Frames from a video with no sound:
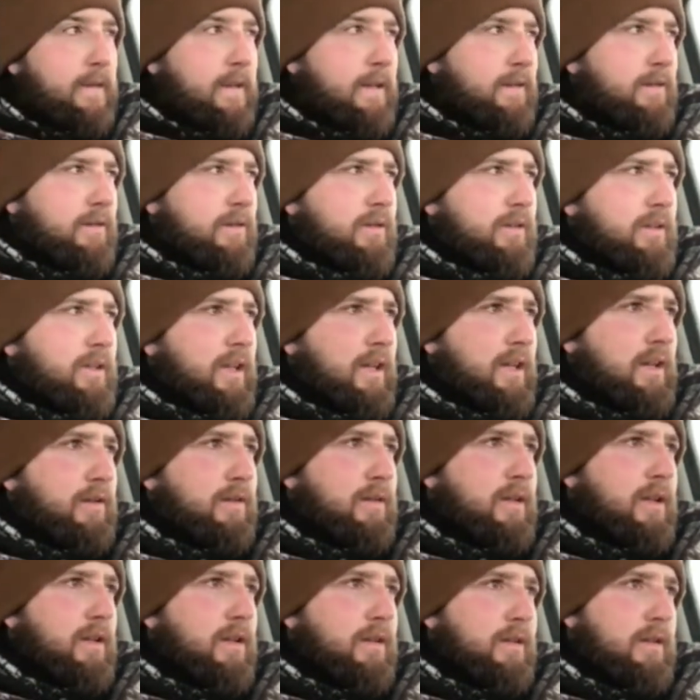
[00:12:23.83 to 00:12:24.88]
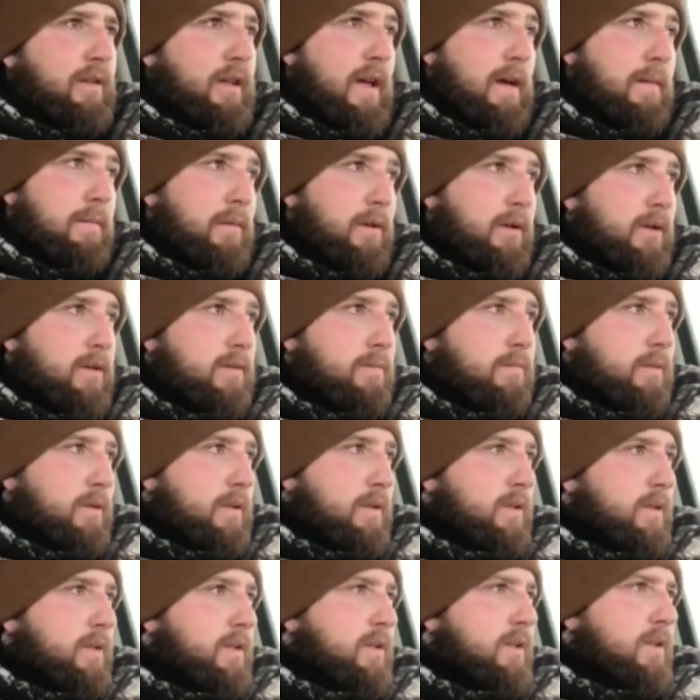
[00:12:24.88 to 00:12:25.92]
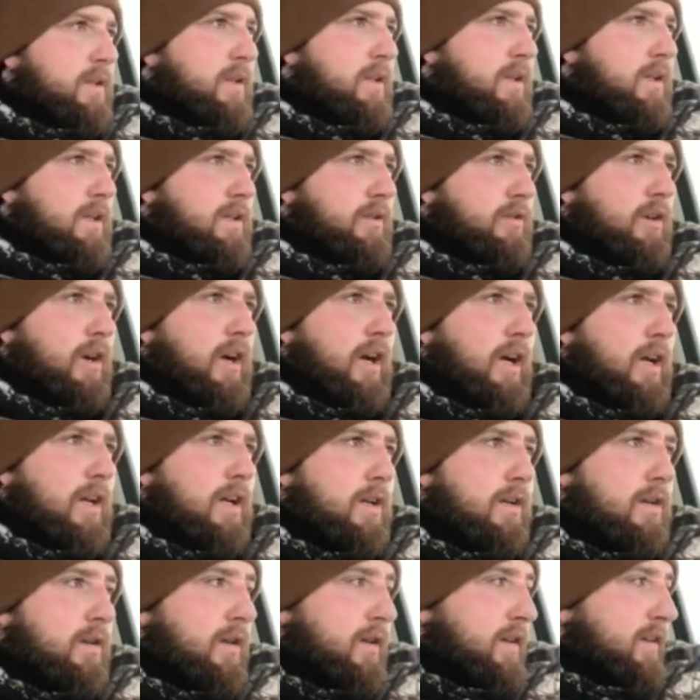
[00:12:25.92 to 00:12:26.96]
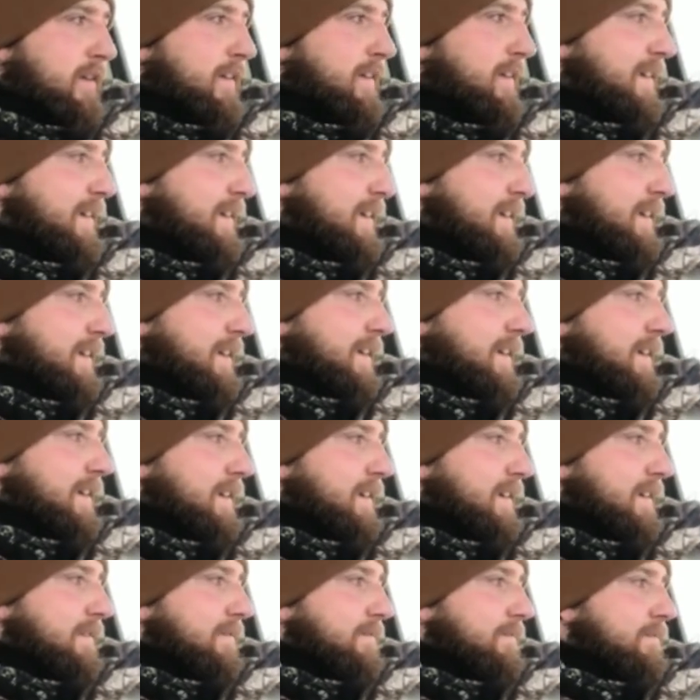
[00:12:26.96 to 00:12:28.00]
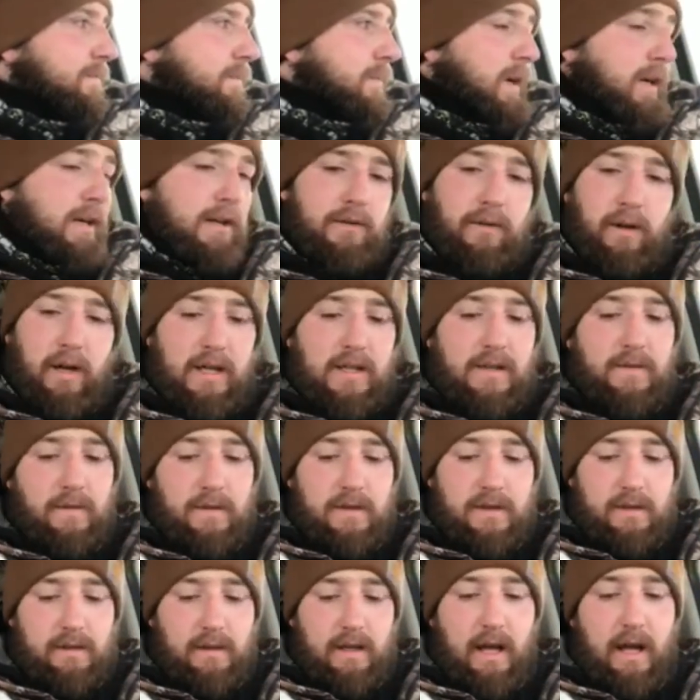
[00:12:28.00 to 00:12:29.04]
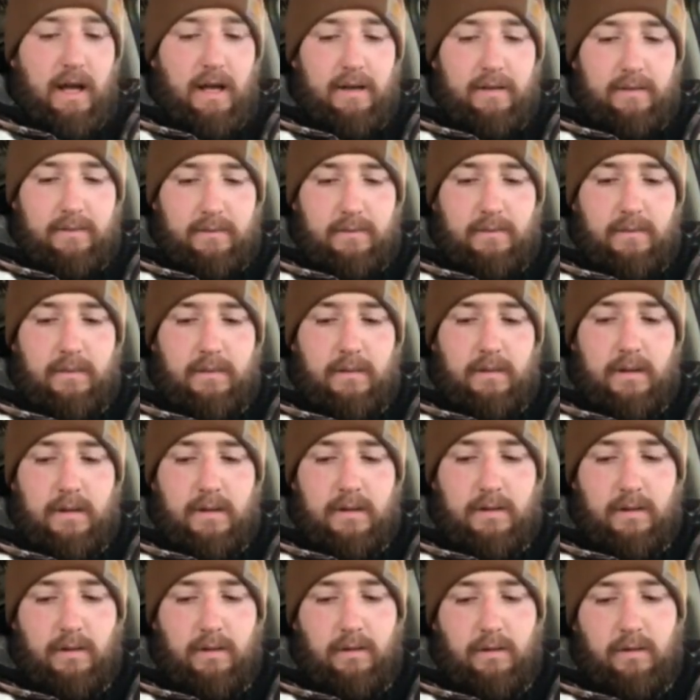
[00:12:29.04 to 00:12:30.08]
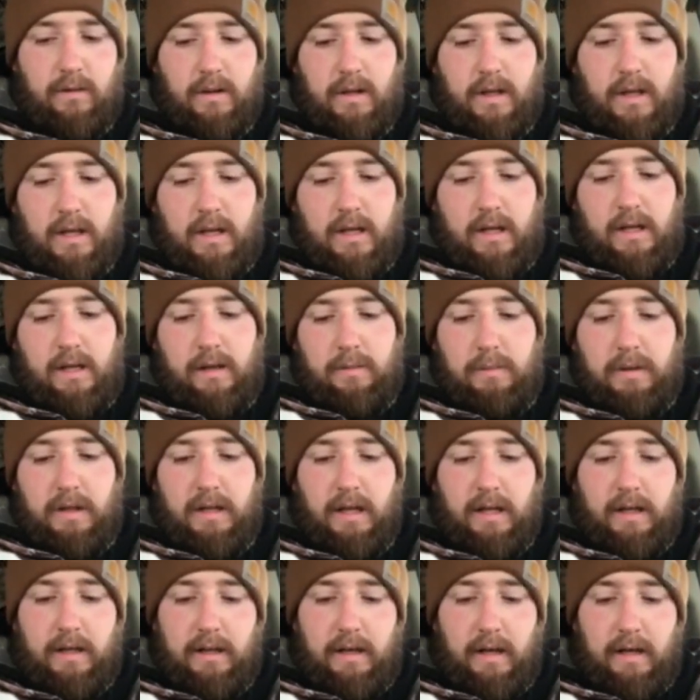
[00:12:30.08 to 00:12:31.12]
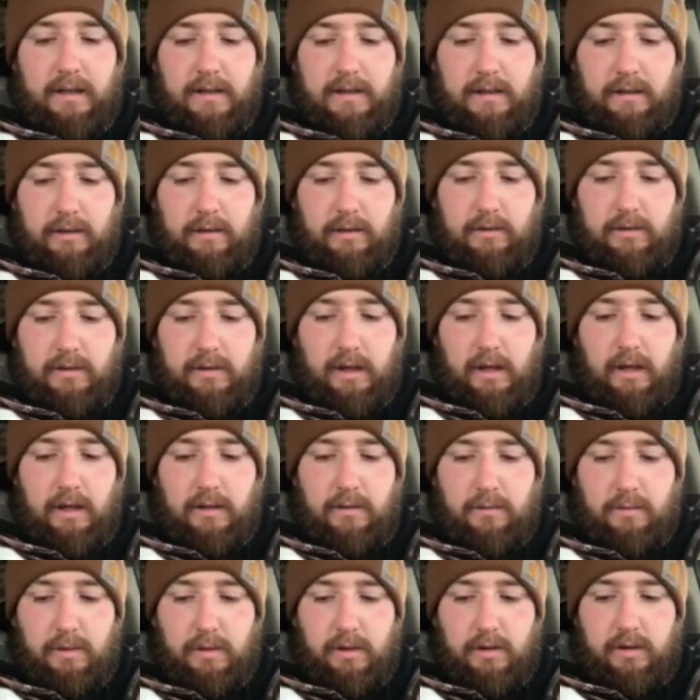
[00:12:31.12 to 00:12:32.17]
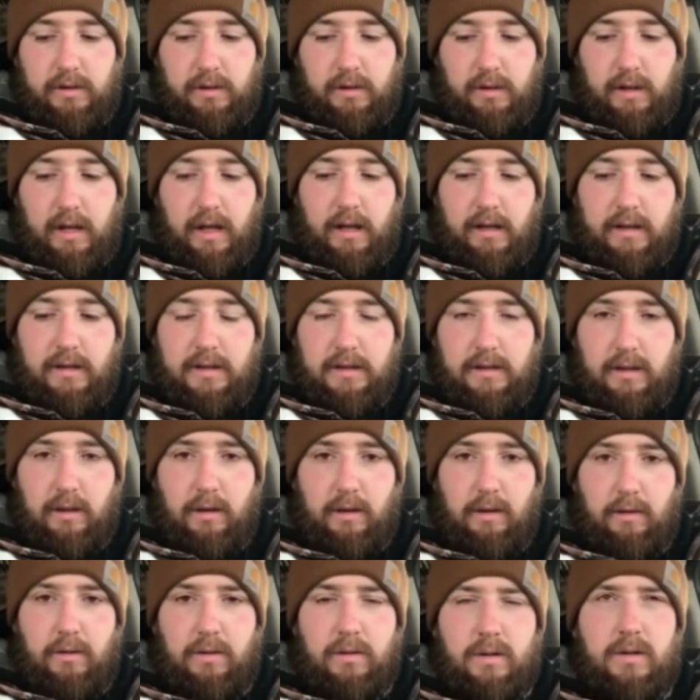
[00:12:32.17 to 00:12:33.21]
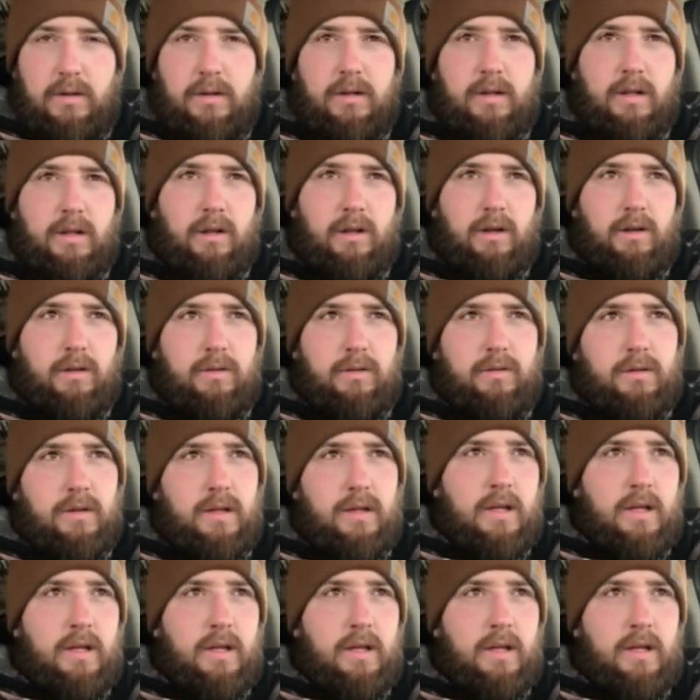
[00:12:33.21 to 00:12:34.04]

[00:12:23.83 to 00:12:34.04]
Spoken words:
I don't really coyote hunt that much, but I try. But I do ice fish a lot, so it'd be kind of nice on those days where there's a lot of snow, you know,